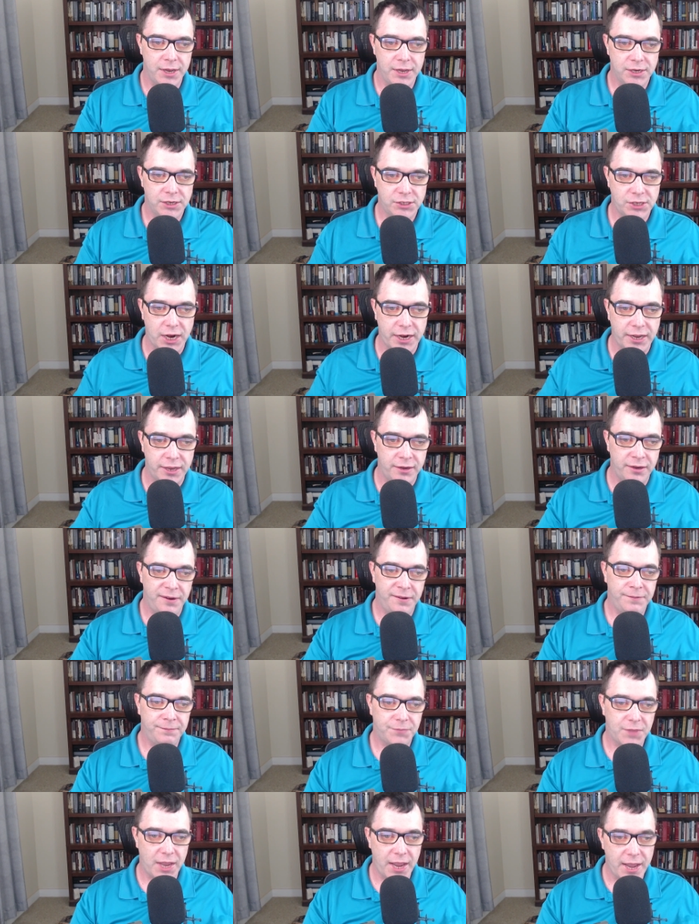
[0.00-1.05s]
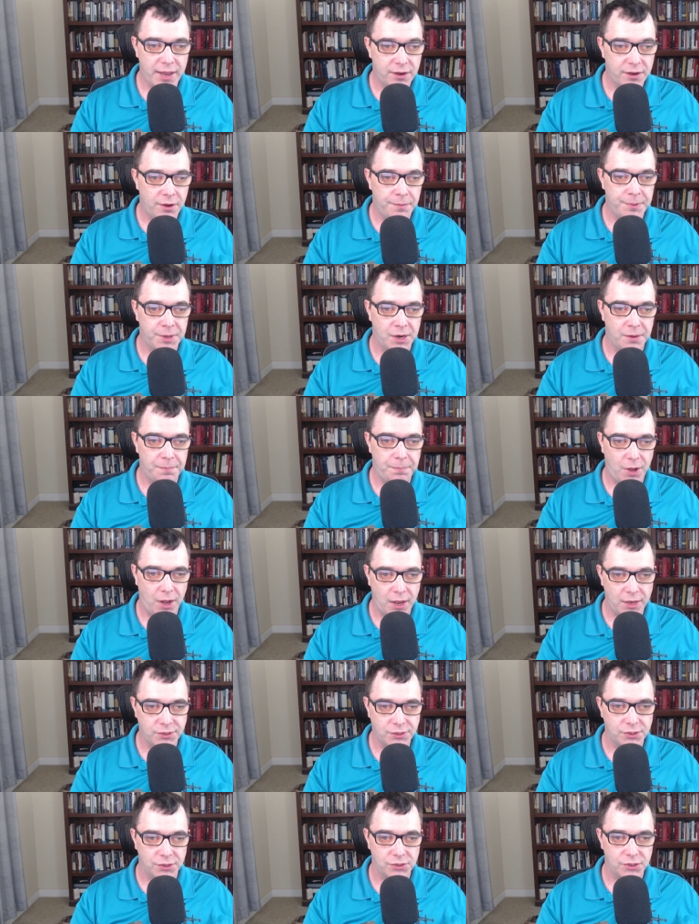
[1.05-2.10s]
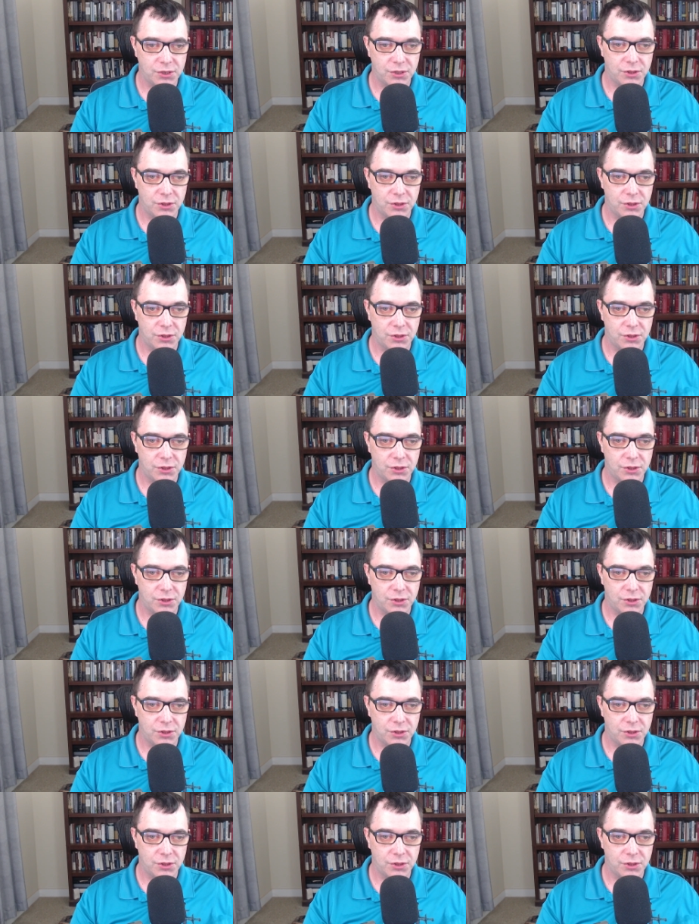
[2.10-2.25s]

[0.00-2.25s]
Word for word: Second, they had to have been apostles,